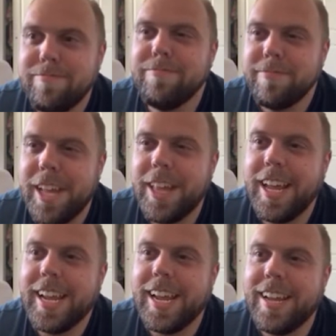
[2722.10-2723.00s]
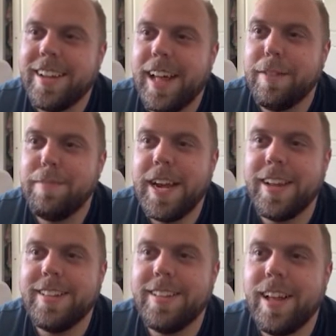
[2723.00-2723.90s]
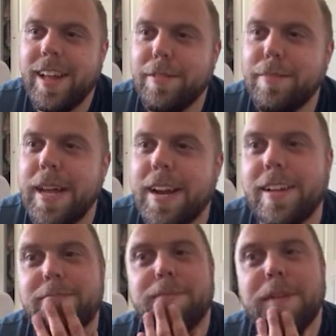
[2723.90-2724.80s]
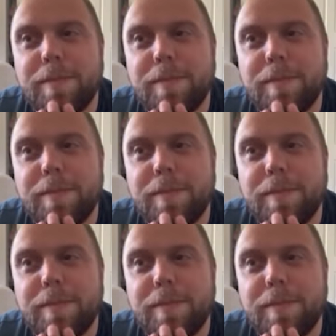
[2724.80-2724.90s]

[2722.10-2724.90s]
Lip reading: I like it. I'll bet on people